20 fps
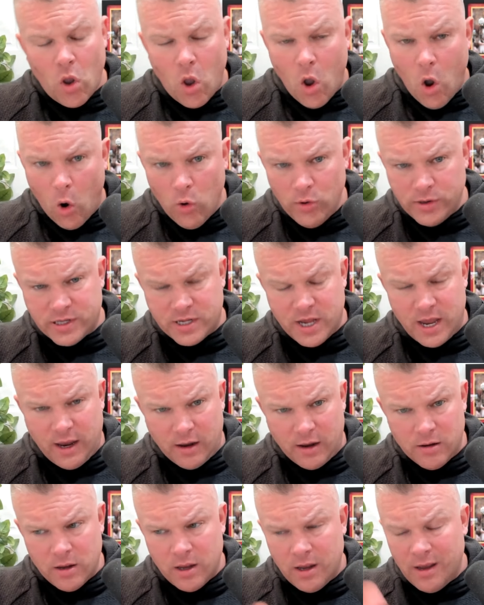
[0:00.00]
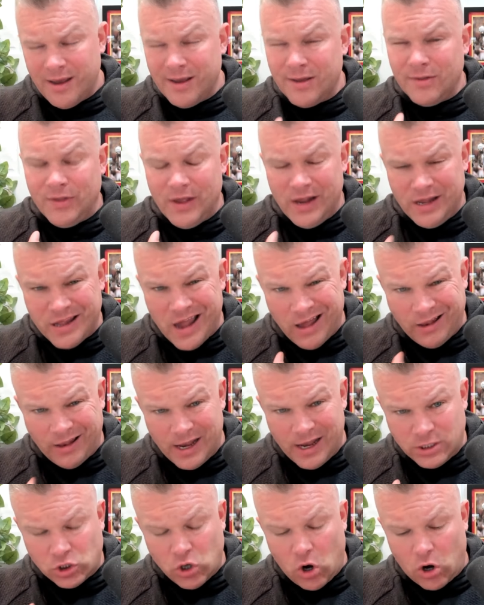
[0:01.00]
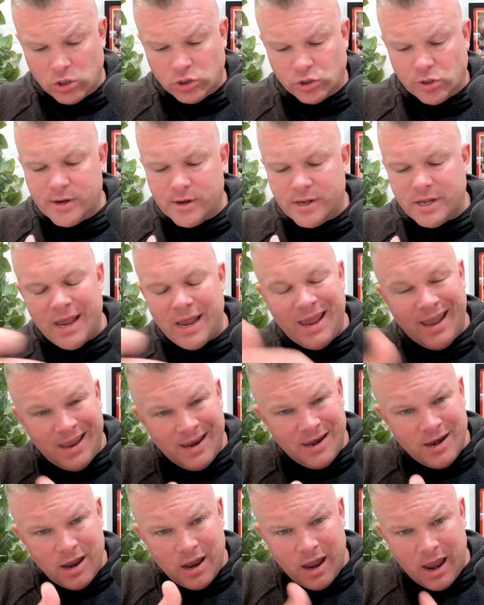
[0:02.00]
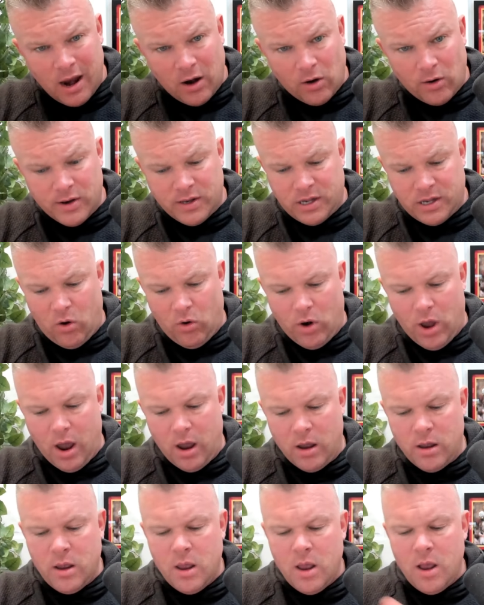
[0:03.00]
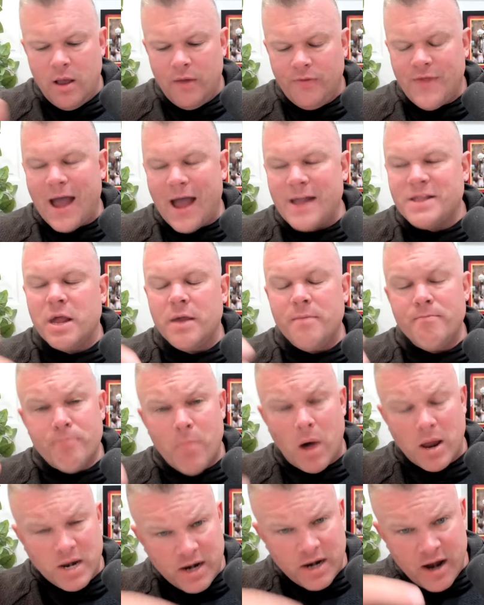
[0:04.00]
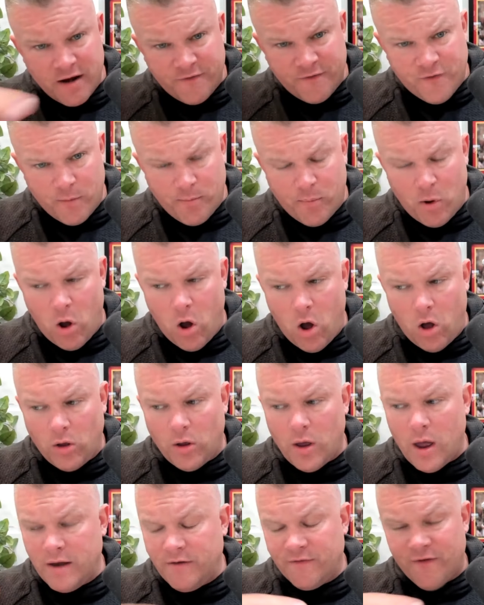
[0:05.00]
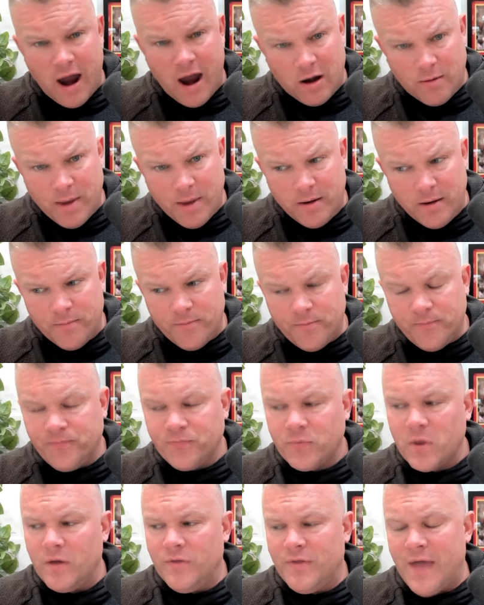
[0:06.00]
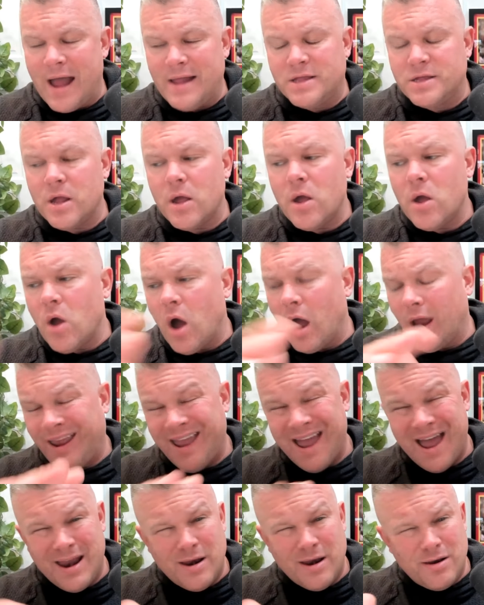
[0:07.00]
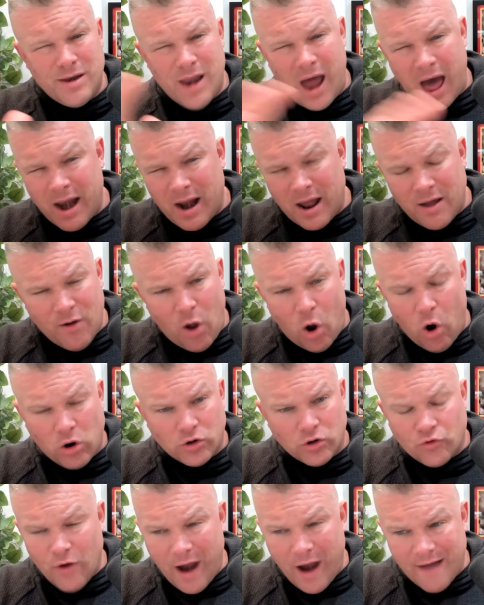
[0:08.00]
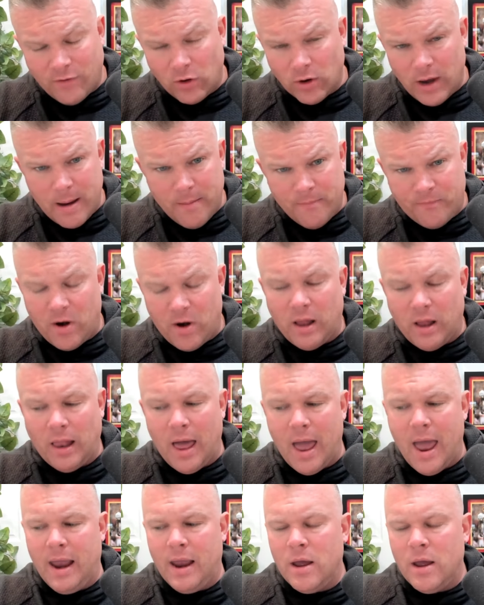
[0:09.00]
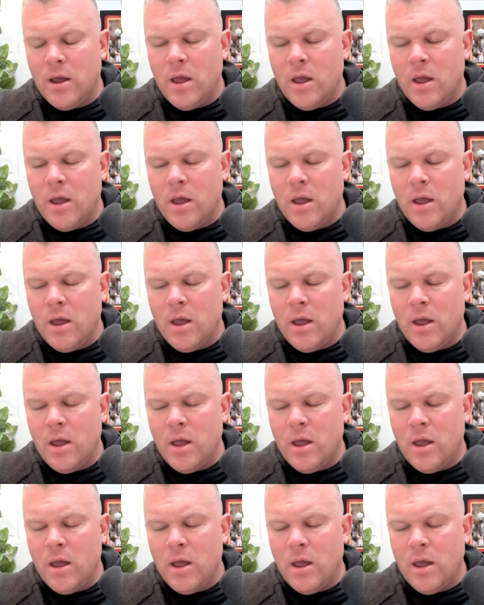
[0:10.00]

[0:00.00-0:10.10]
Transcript: hosting these LA Chargers in Arizona. That's a Monday Night Football environment. That's, again, not a hard travel game for LA,